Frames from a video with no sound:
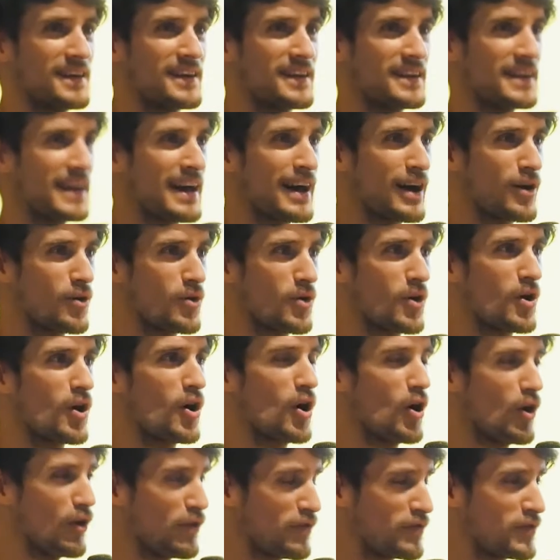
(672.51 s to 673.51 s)
Now,
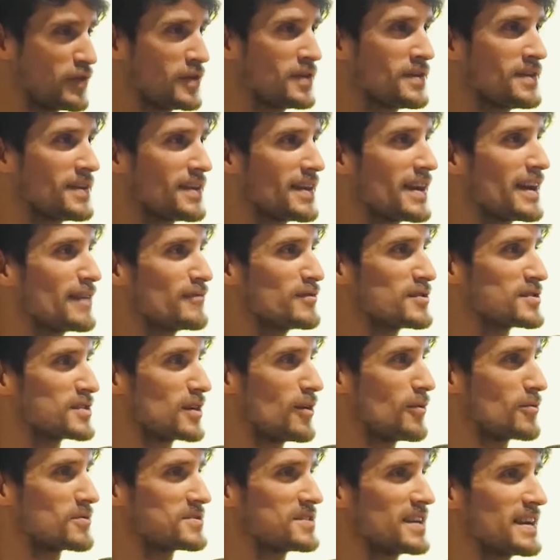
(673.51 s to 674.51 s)
often it
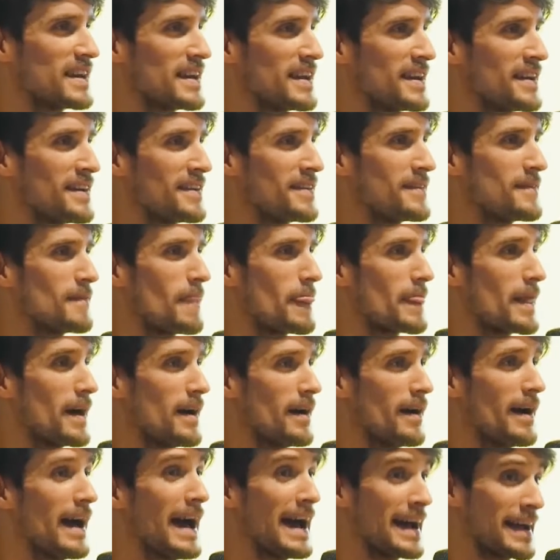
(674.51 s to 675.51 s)
results in
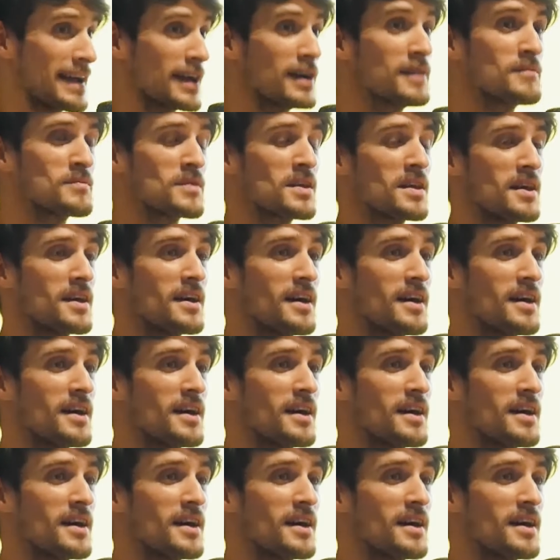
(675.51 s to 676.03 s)
anger.